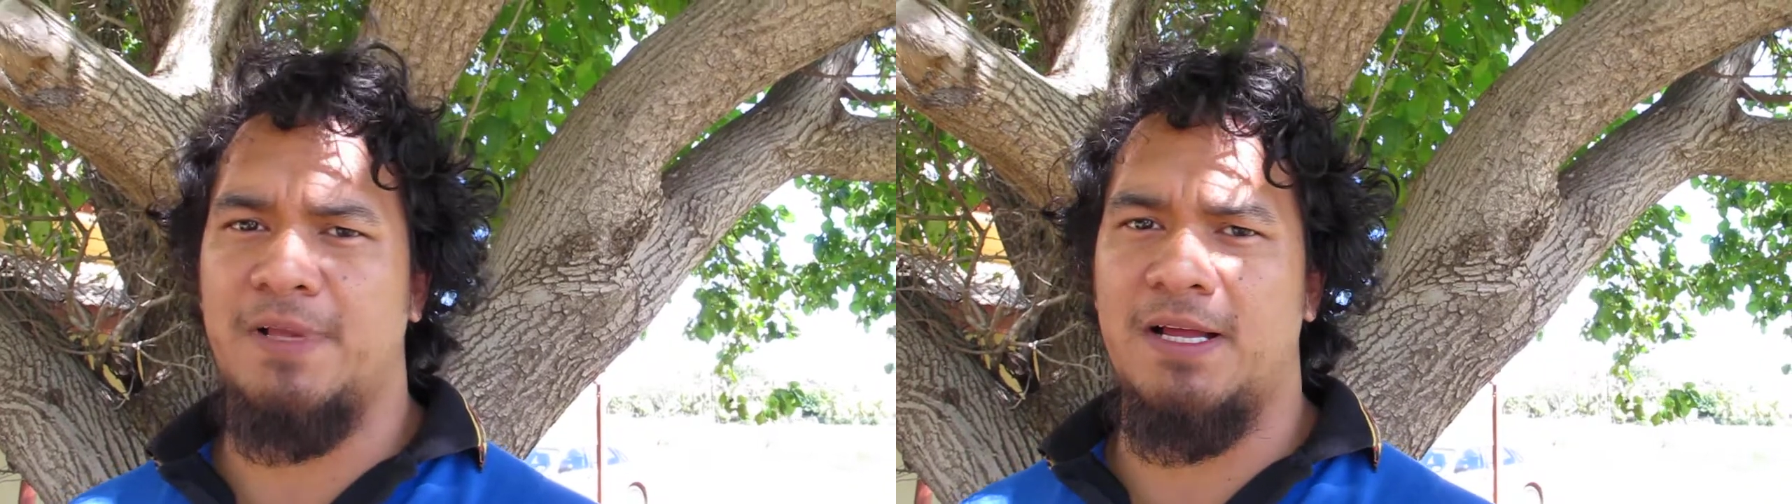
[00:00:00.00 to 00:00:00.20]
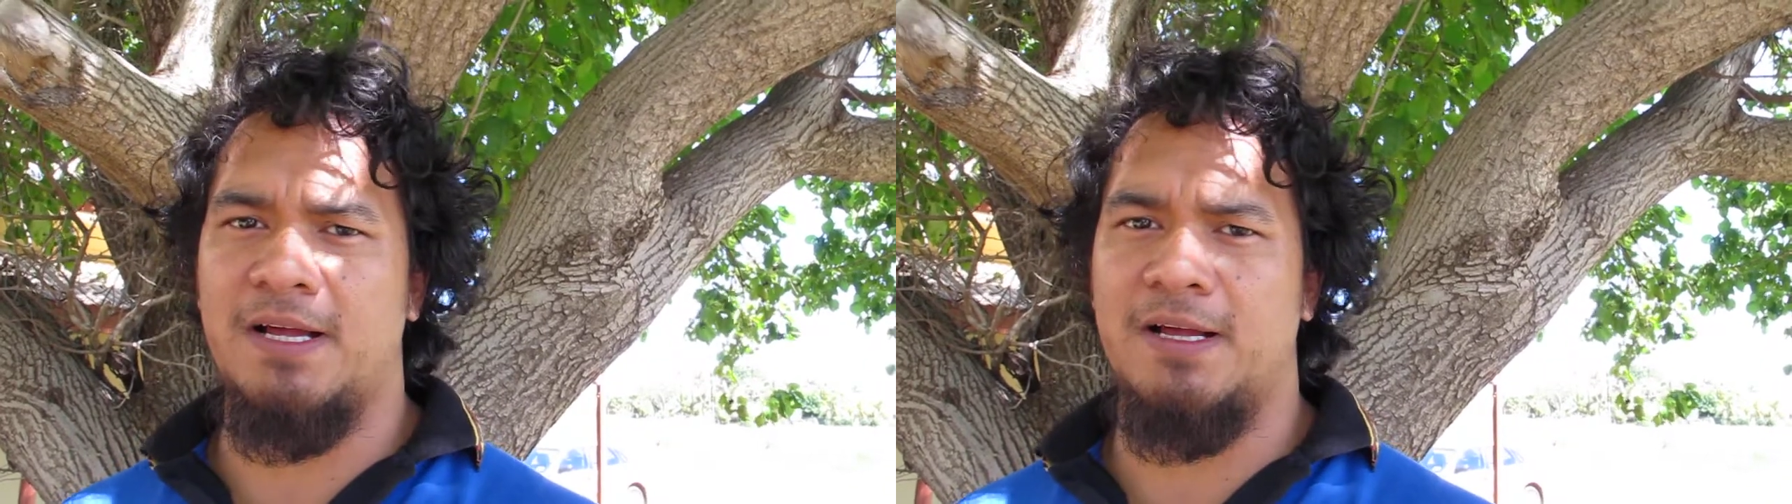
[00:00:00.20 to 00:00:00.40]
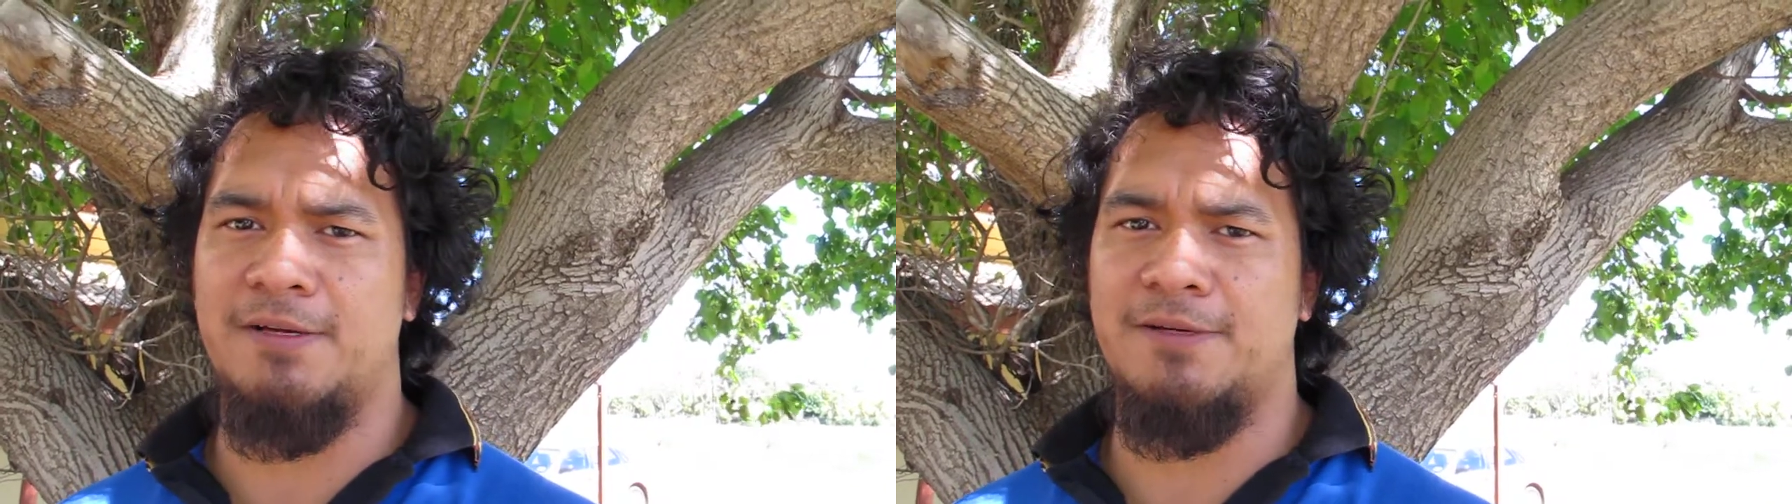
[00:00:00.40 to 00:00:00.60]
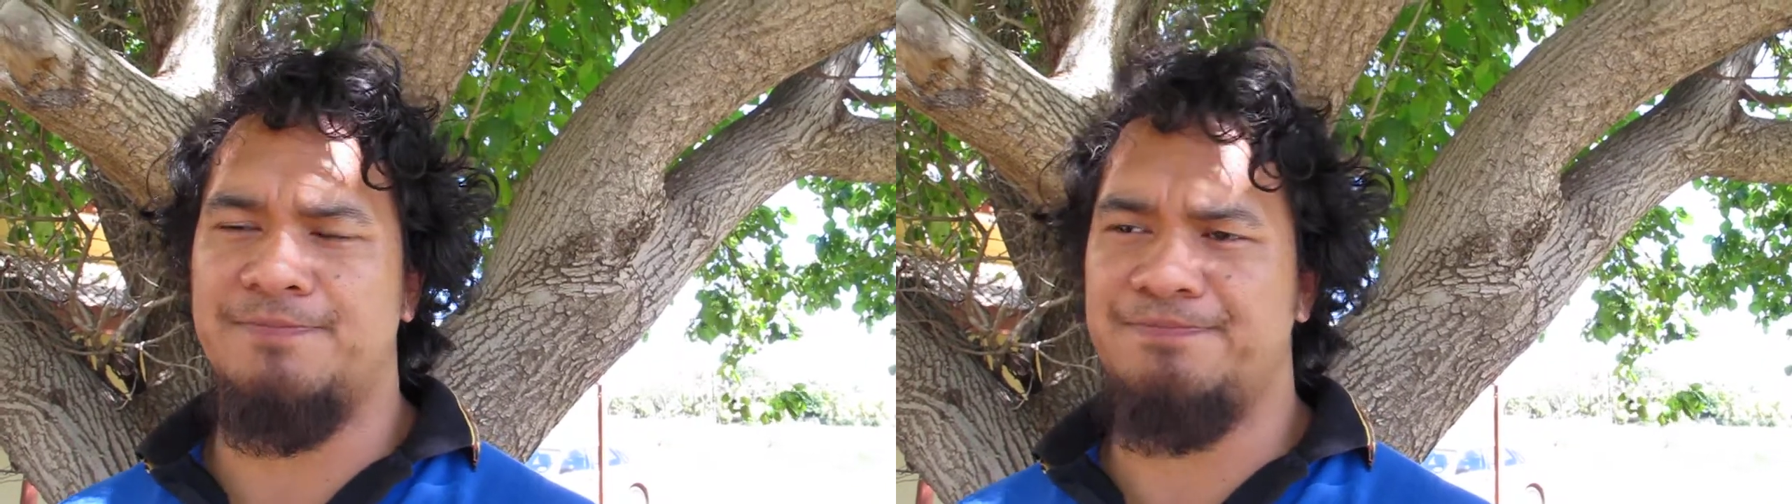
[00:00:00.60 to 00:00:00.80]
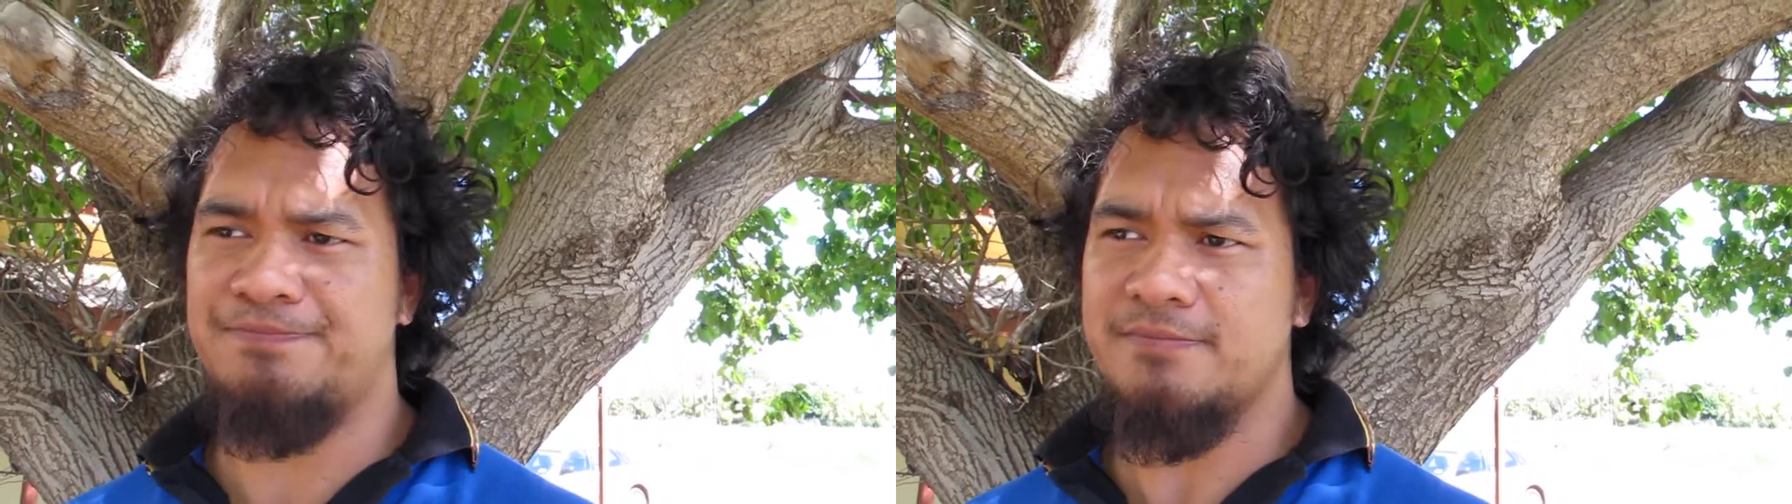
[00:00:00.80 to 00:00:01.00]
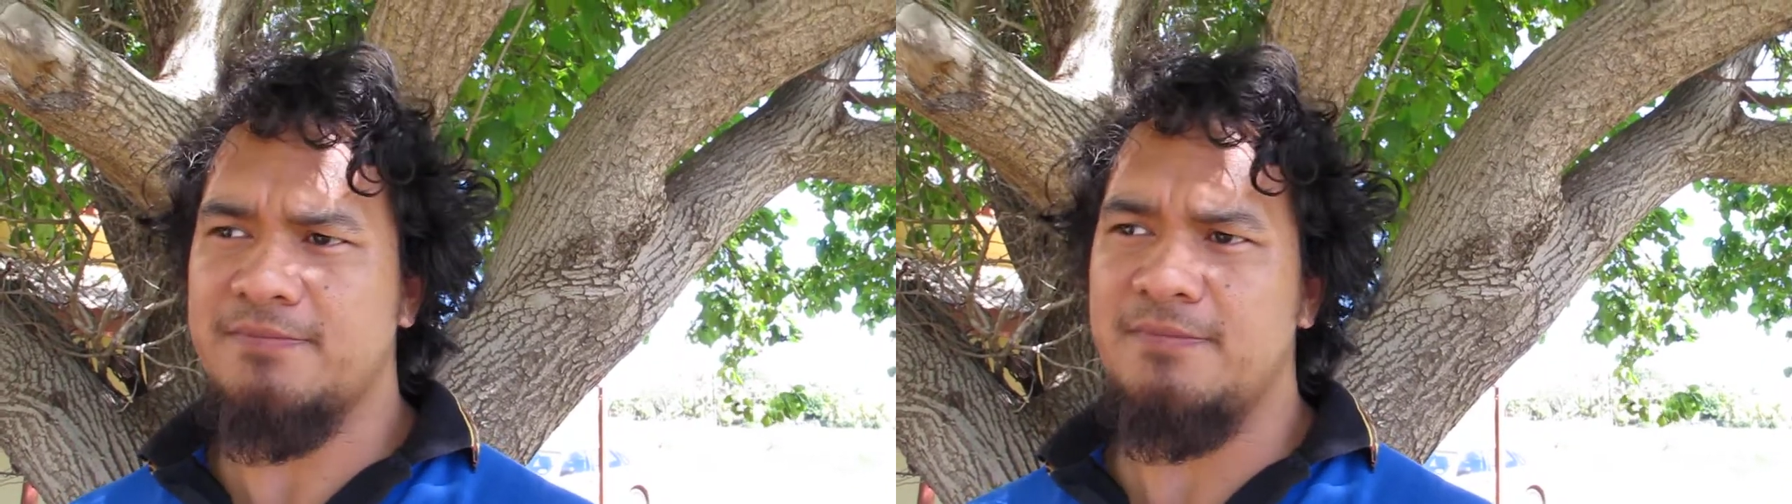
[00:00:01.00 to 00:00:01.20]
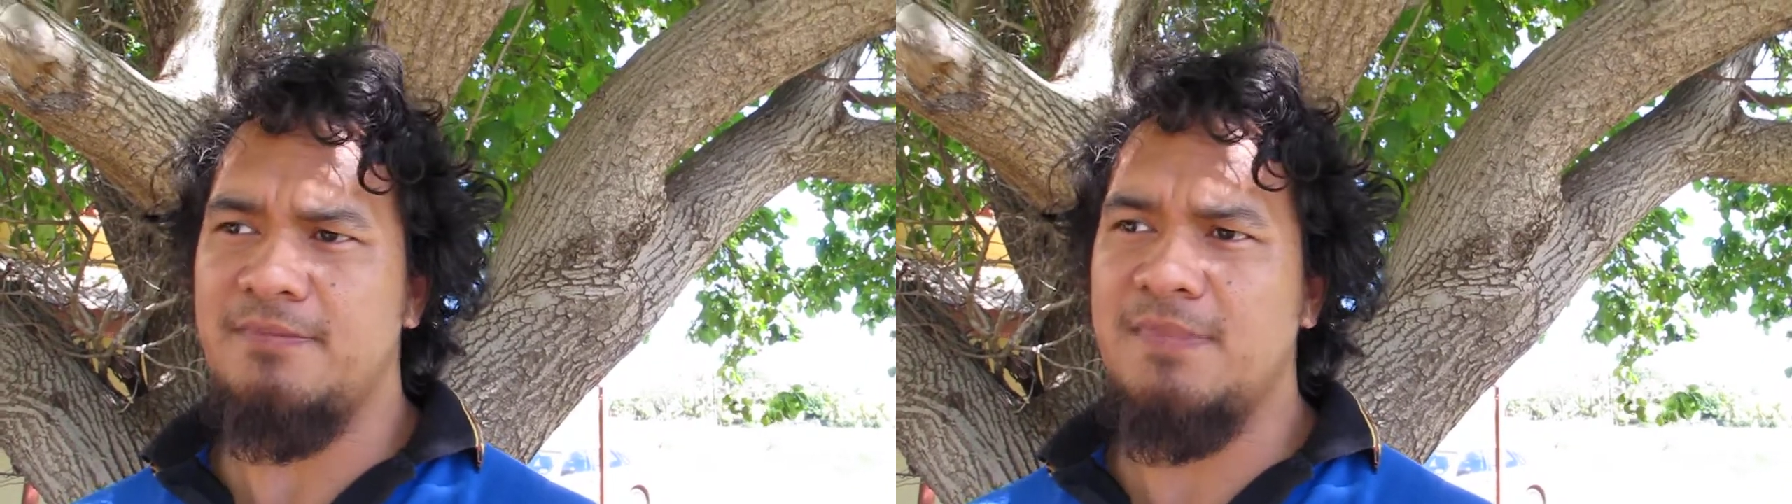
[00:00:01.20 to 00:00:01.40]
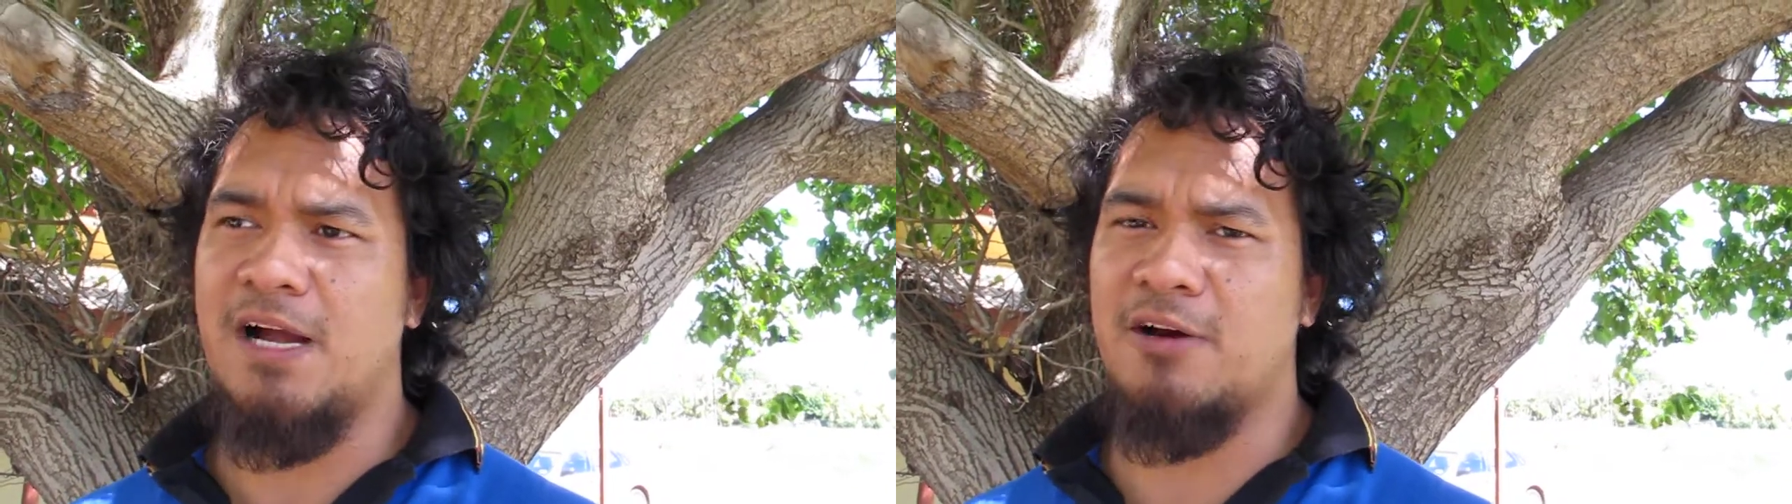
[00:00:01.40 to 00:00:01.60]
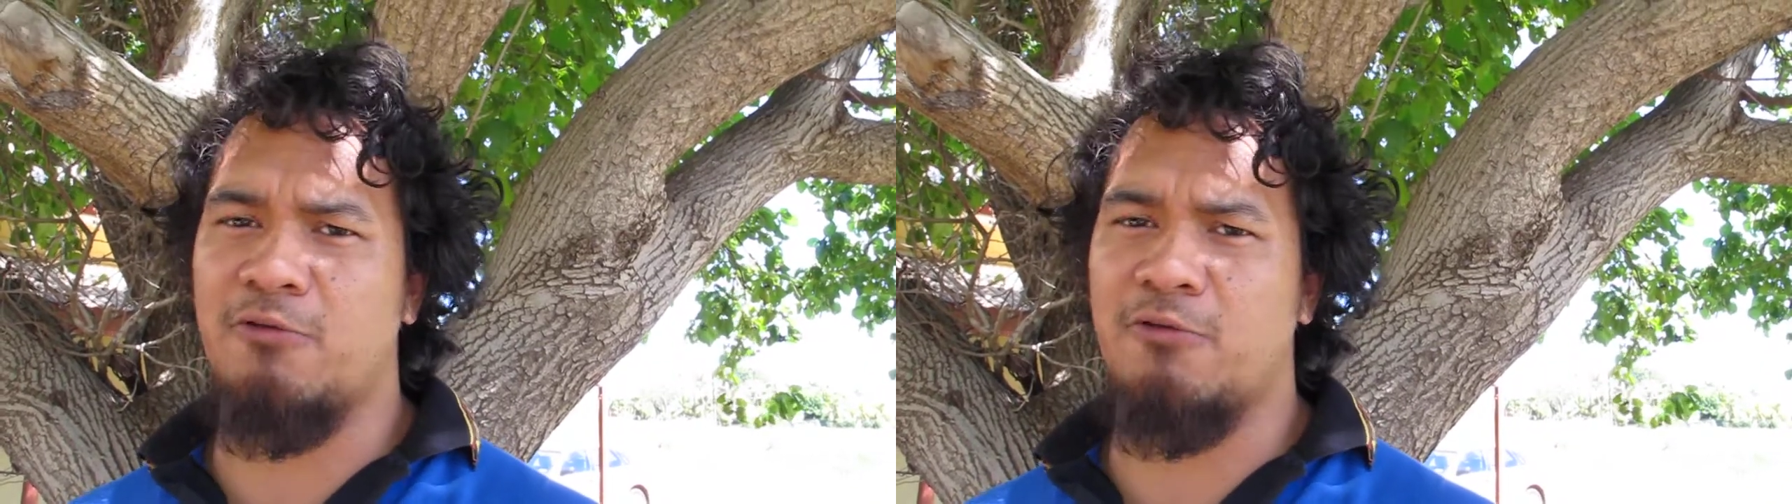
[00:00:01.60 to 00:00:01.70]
I